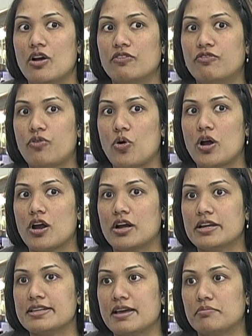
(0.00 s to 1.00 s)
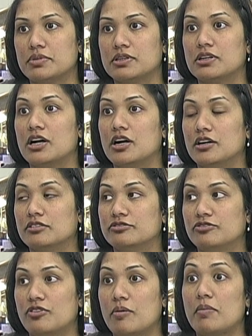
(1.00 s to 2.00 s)
for a number
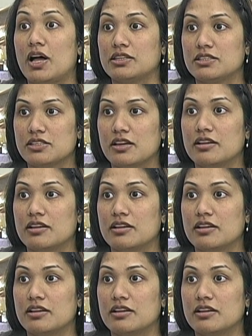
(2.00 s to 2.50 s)
of months,